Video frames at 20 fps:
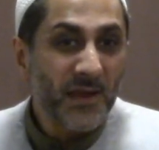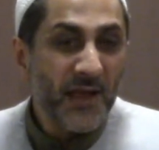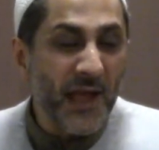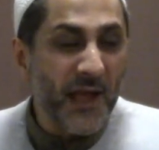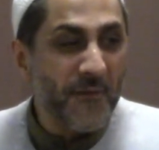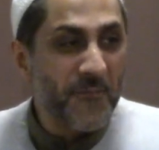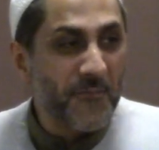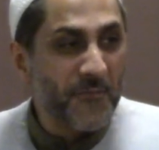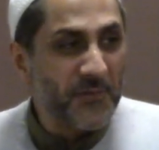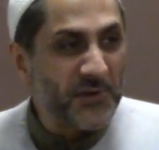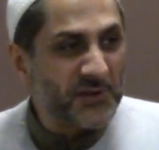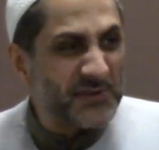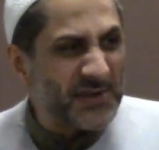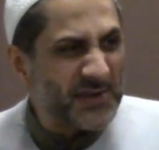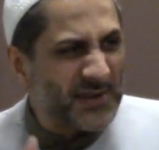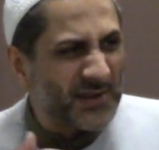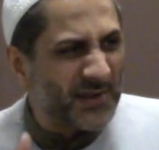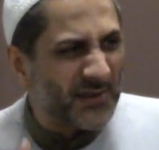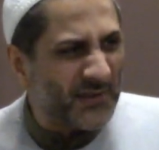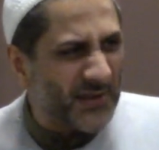Every
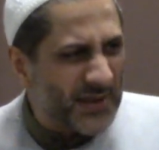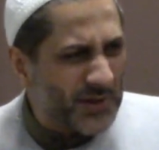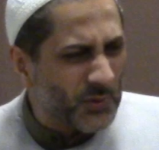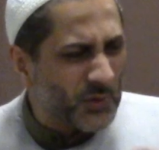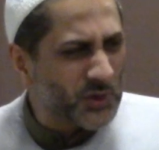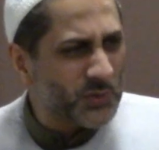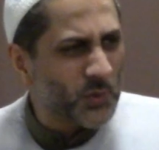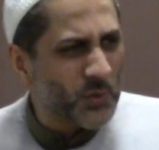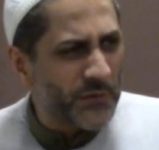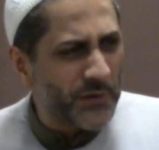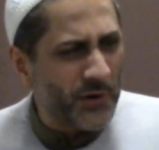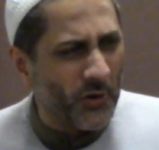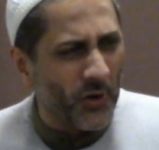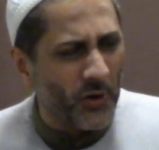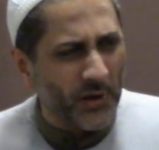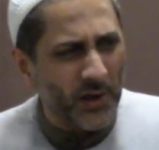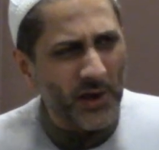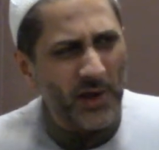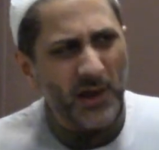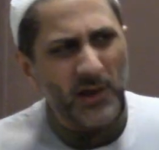single thing was moving
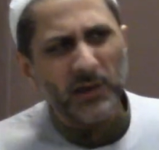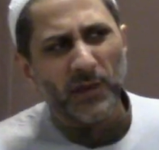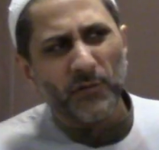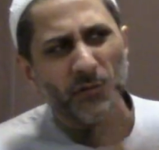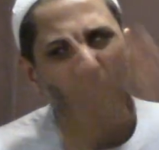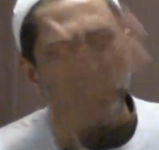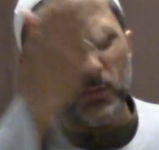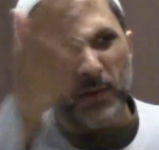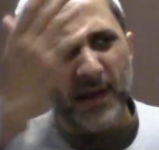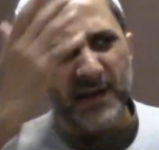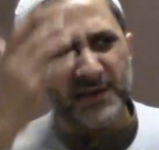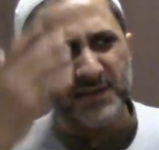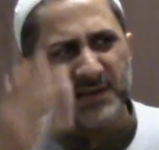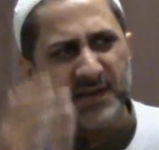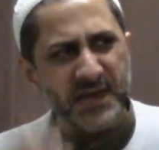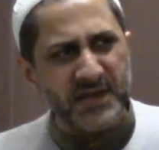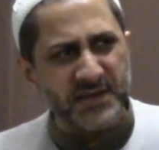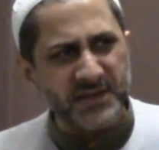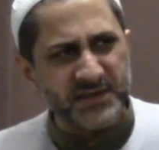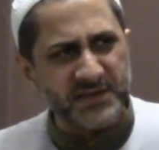on. Now you might
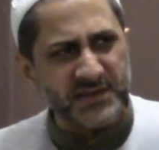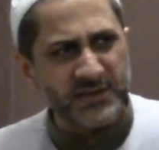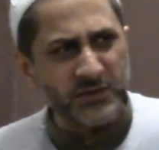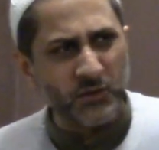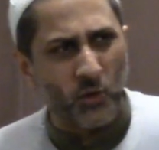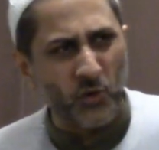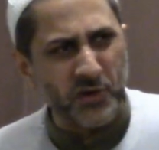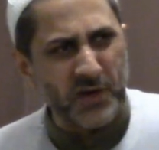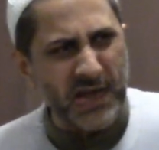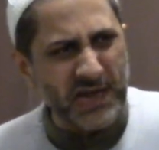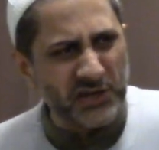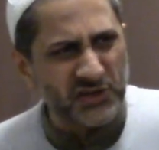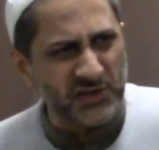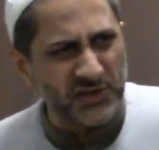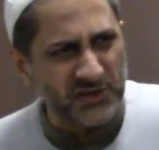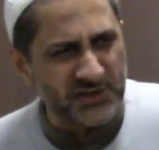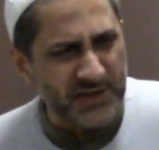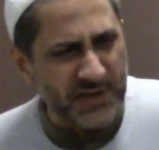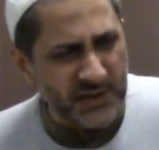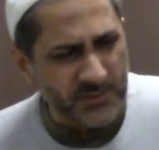say this is an
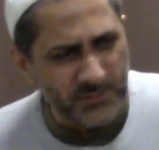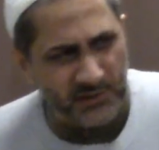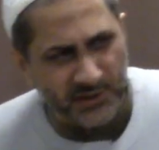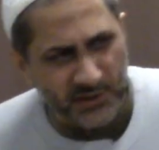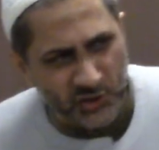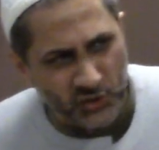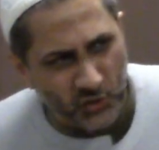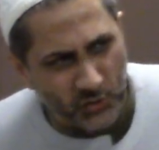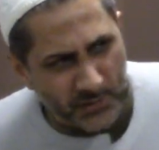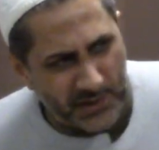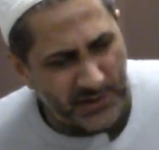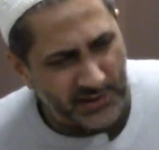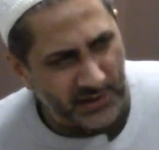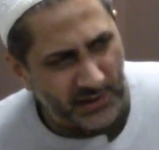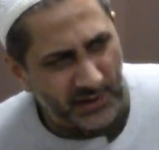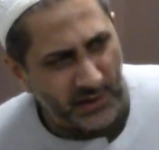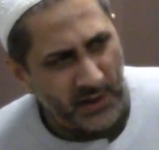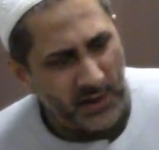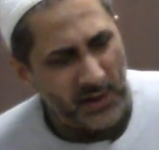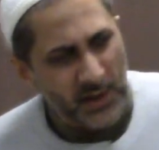audacious statement that you're
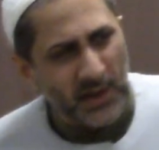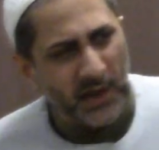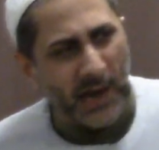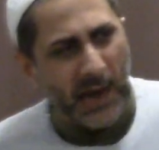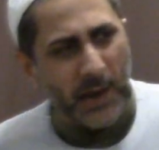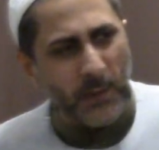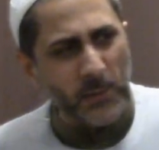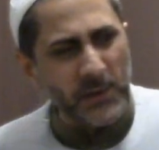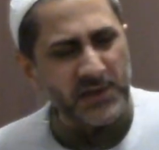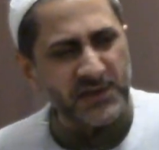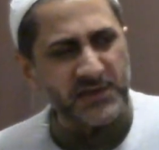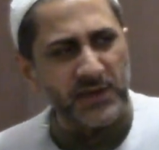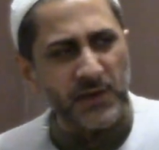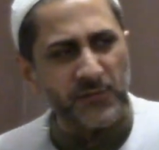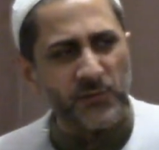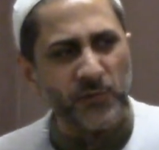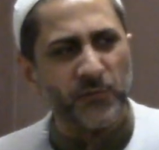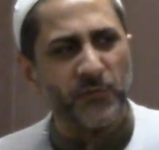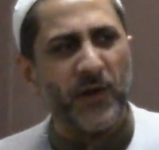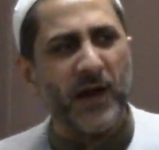making. I will say
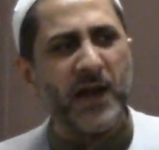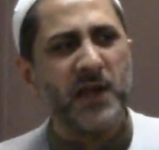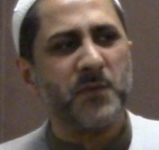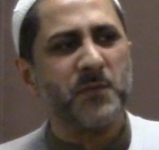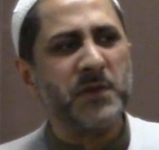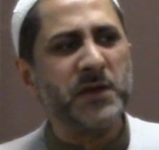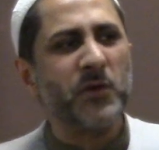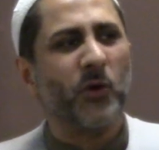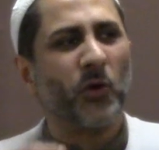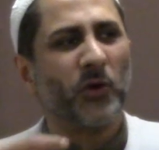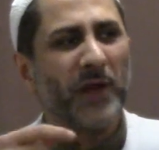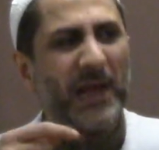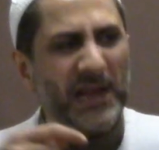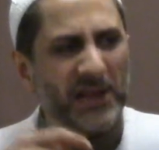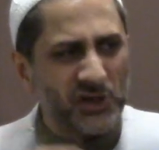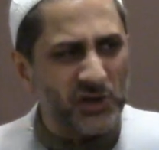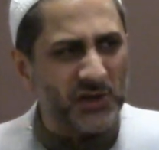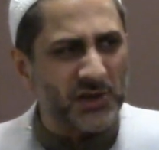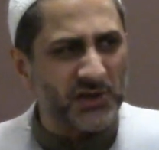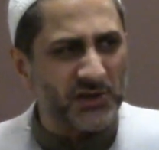if you find me
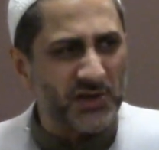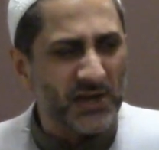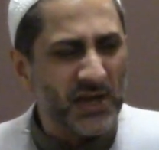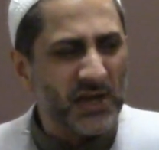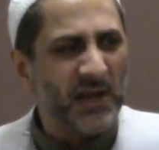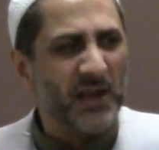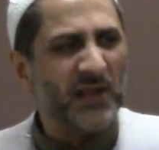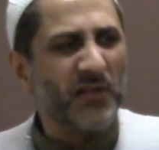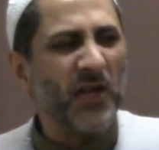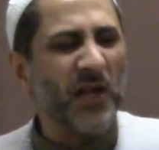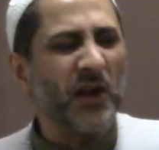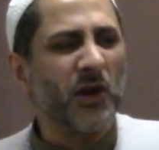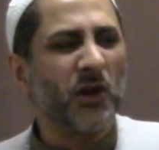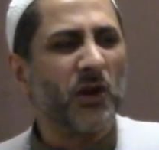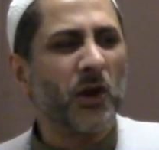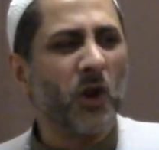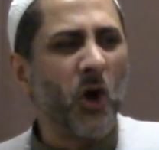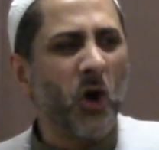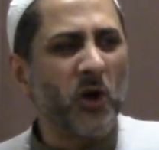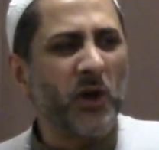audacious,
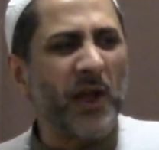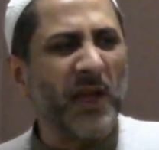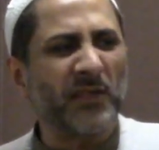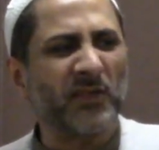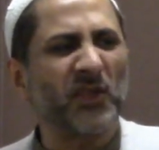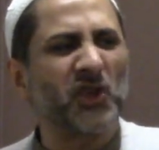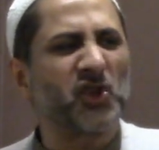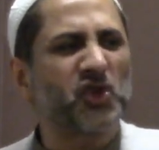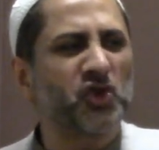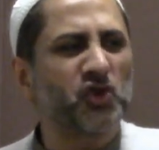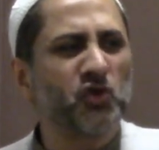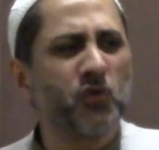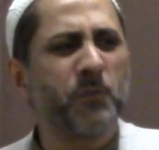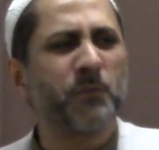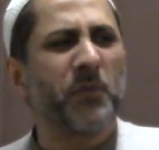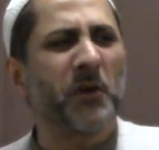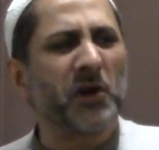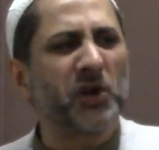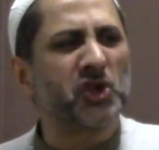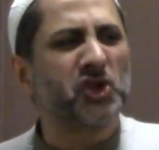then look at this
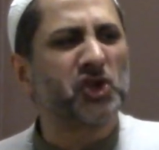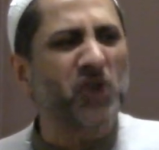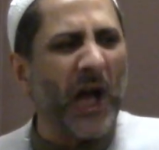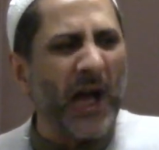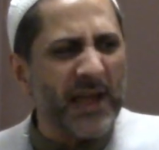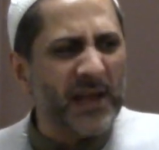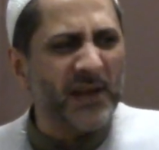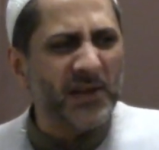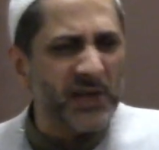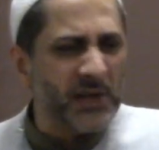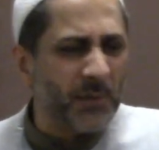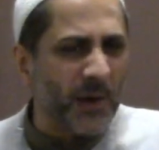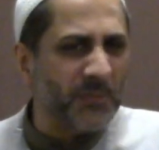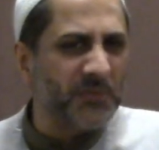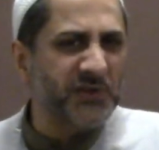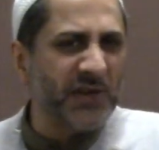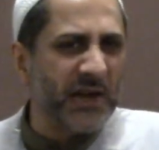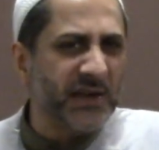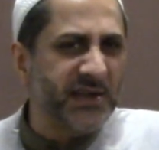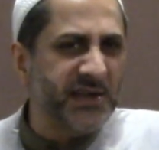super giant Imam
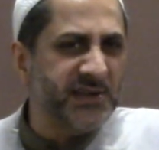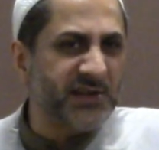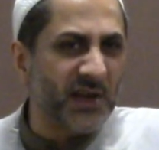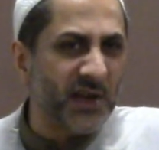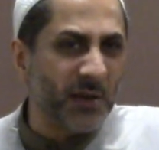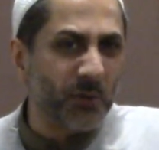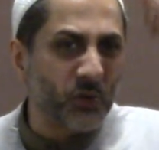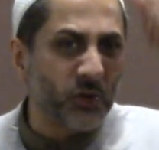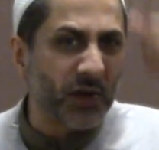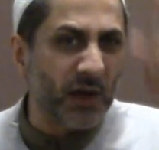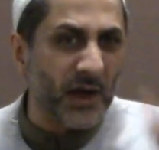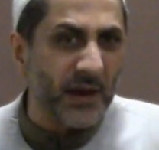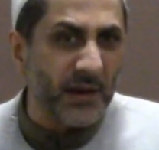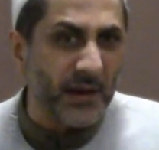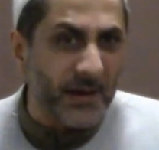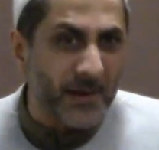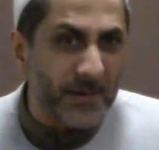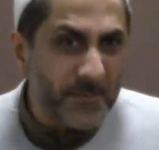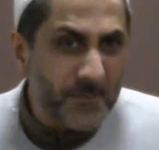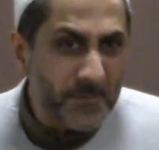Sadiq Salamullah alayhi.